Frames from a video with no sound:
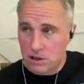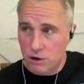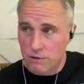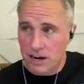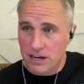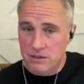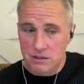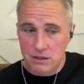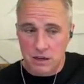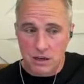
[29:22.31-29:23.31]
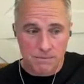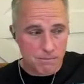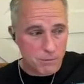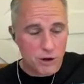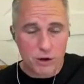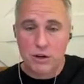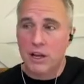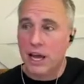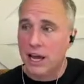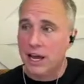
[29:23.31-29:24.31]
Leo Frank's uh,
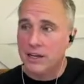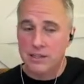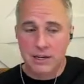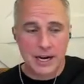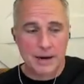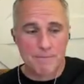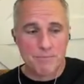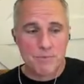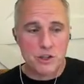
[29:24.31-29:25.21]
murdered, and um,